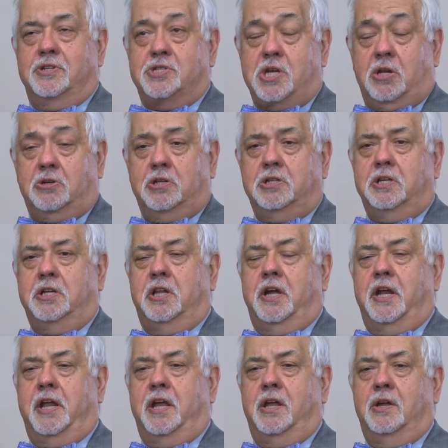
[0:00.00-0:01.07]
this elderly
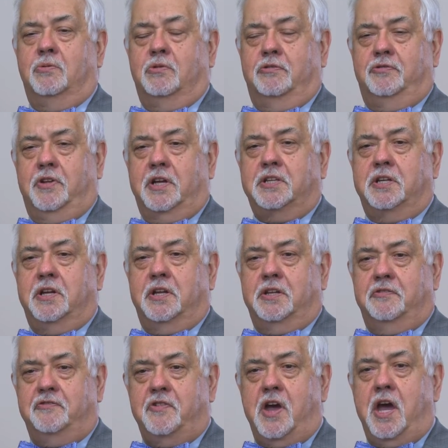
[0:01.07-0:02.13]
lady reflected on
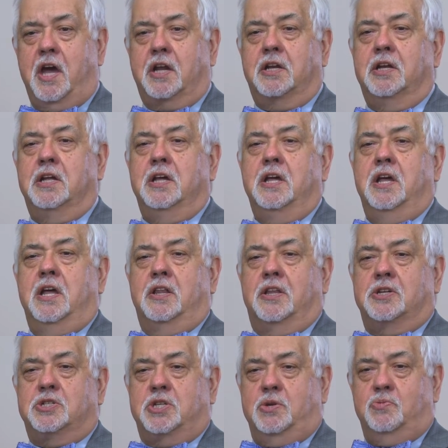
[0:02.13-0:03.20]
the fact
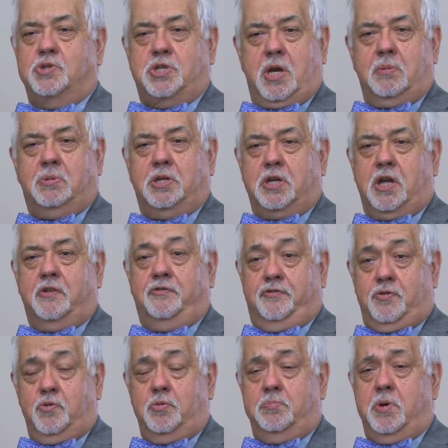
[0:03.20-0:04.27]
that she was able to get
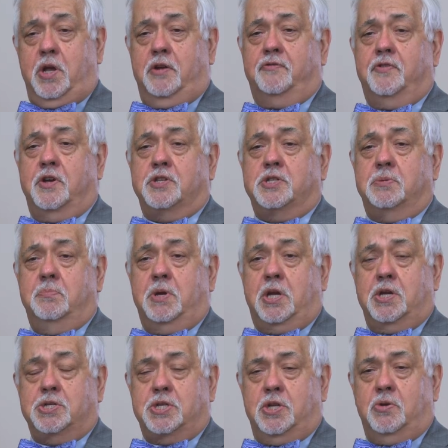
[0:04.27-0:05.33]
food benefits
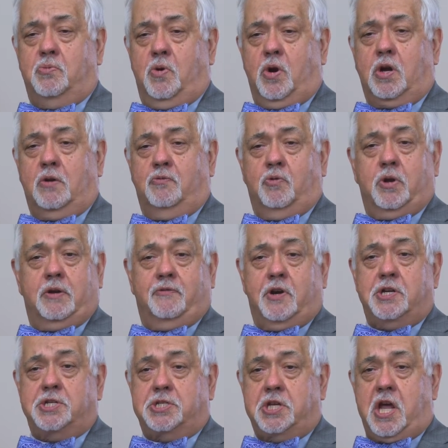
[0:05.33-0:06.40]
because of the work of one of
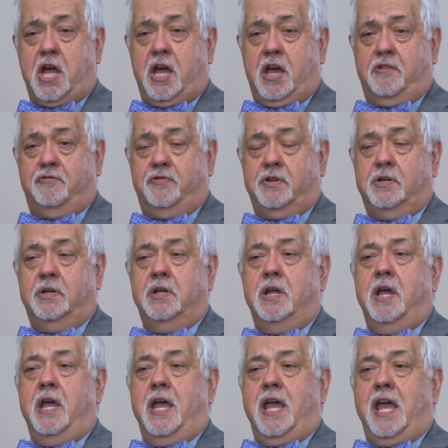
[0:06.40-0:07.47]
our staff.
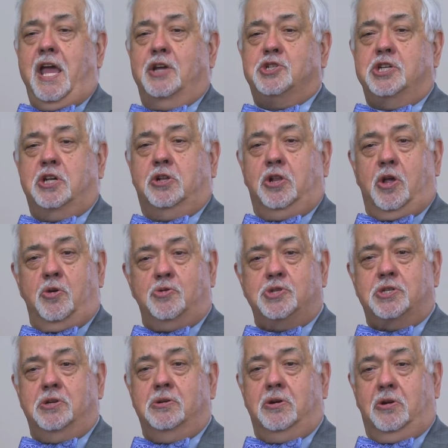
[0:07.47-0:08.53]
And she
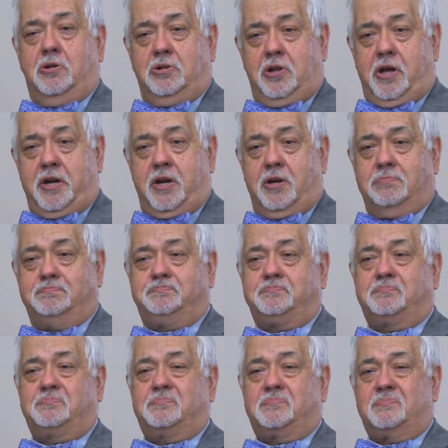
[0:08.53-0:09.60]
closed her letter
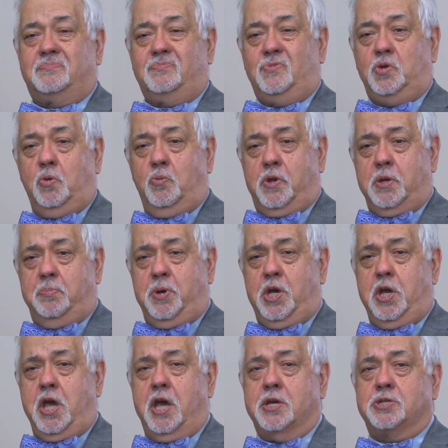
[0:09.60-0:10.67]
with a
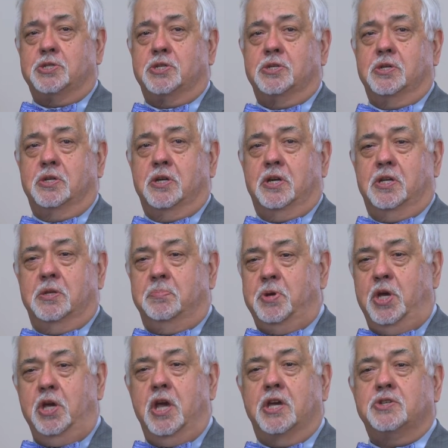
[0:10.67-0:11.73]
P.S., and the
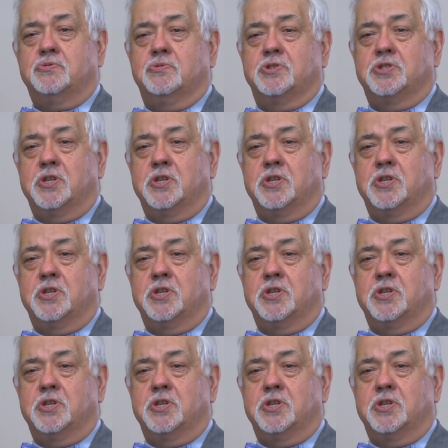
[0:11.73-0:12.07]
P.S. was